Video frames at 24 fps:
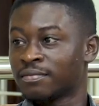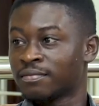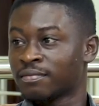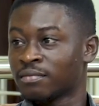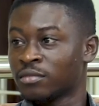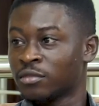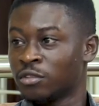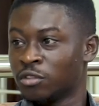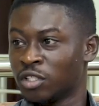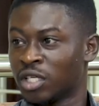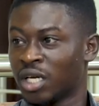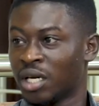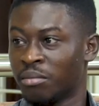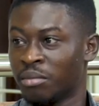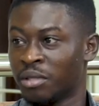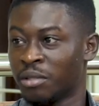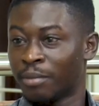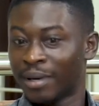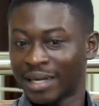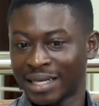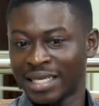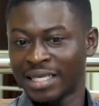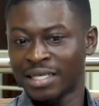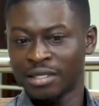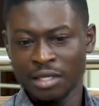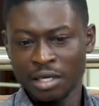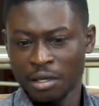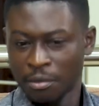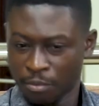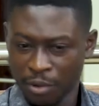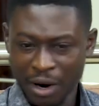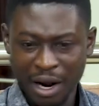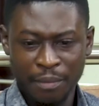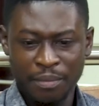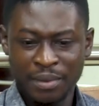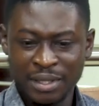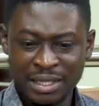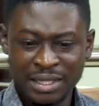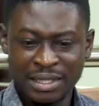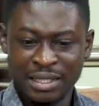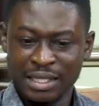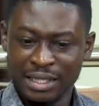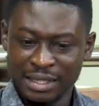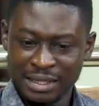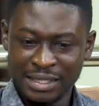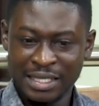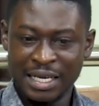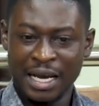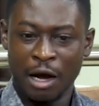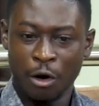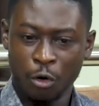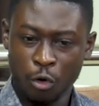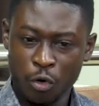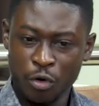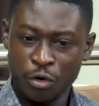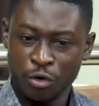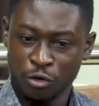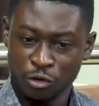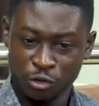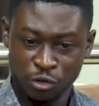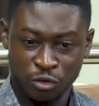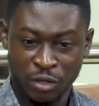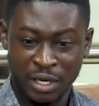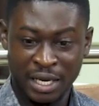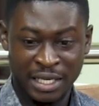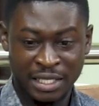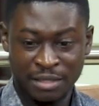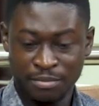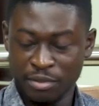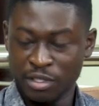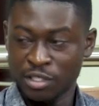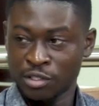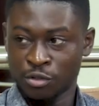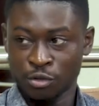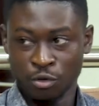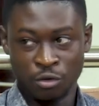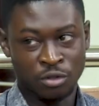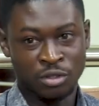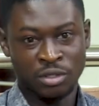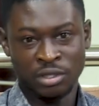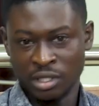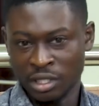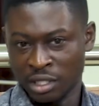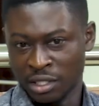Mm -hmm. You get me? But then probably they are going on strike based on a,